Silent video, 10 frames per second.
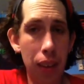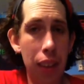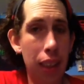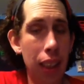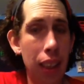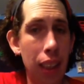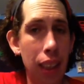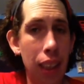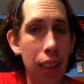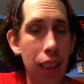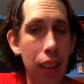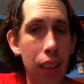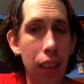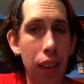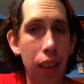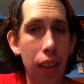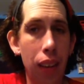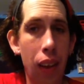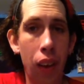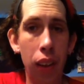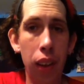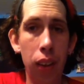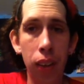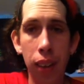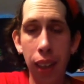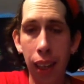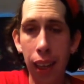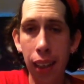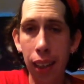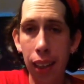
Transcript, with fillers: seeing all of yous again.